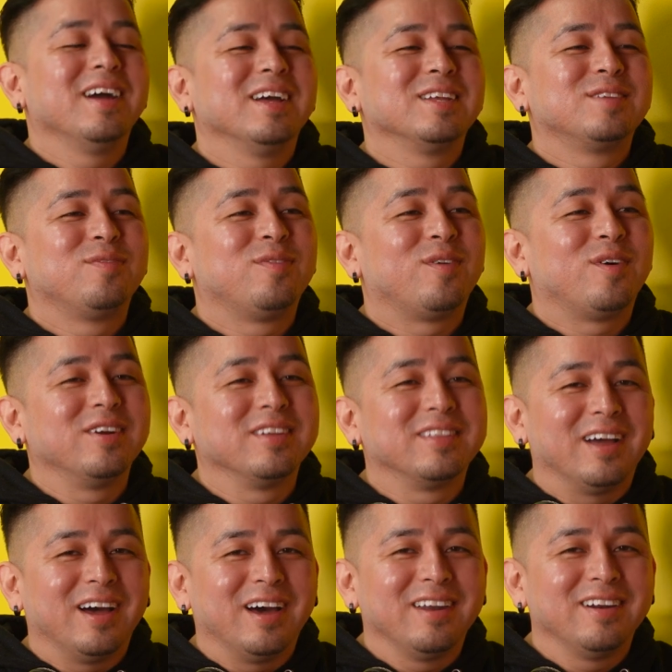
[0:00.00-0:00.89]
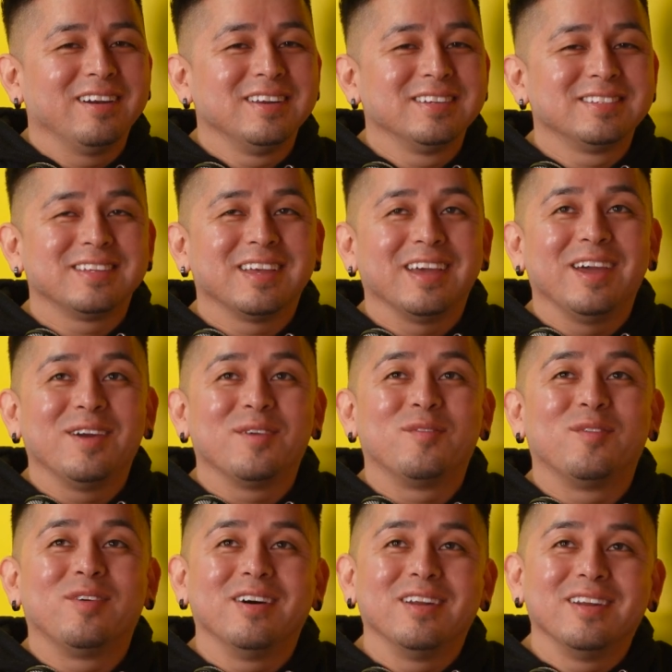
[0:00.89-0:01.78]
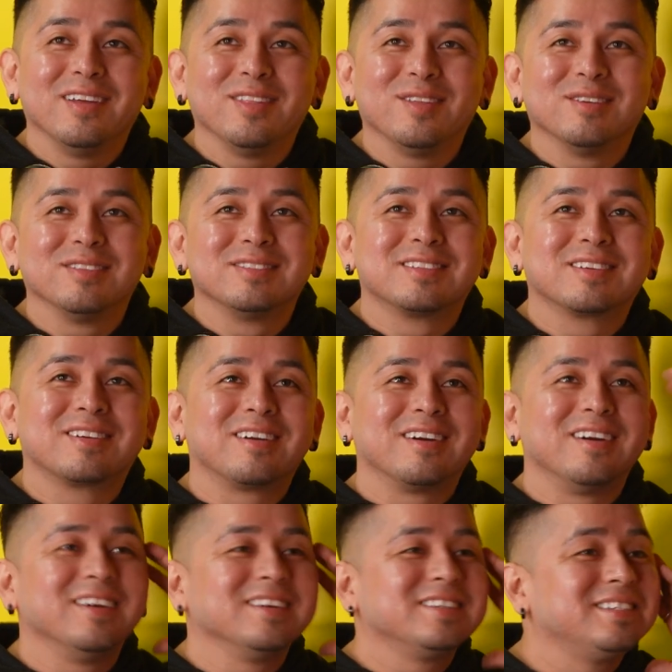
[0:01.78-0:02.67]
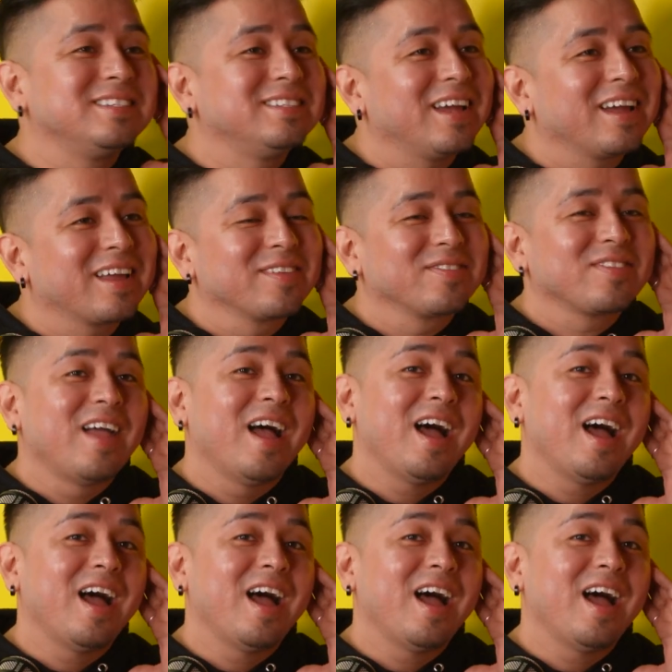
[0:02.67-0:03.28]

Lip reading: has 4 daughters, and one of those girls, she's like,